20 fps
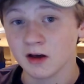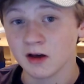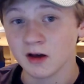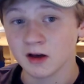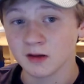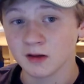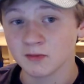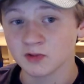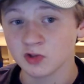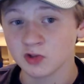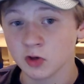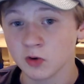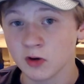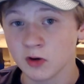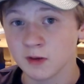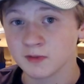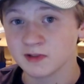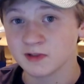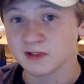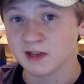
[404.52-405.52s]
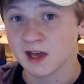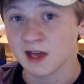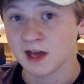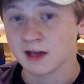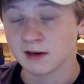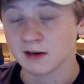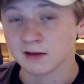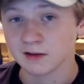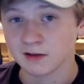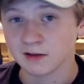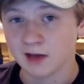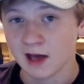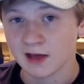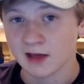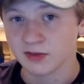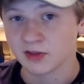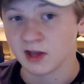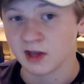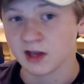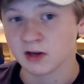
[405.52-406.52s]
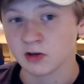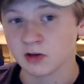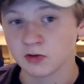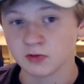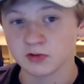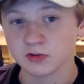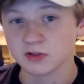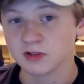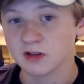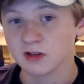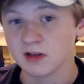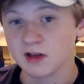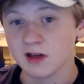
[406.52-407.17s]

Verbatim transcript: so upset at Thanos,